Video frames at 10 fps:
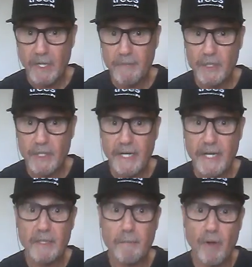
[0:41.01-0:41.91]
Give a shout
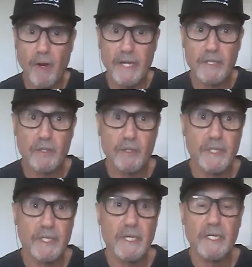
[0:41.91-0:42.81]
out to Brian too.
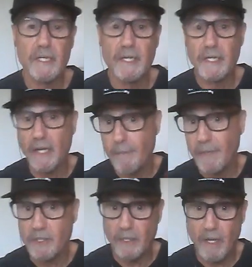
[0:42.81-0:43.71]
He
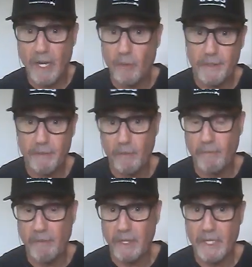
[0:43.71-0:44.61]
comments a lot on
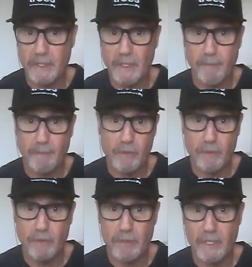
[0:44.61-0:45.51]
my last
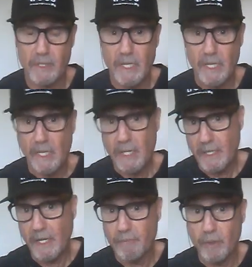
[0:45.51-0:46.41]
episodes, and
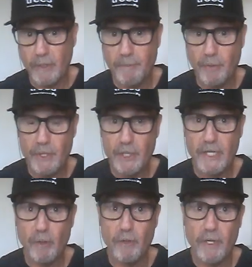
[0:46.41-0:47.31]
I really
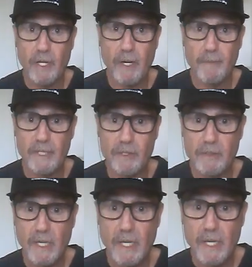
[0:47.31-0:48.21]
appreciate all the comments,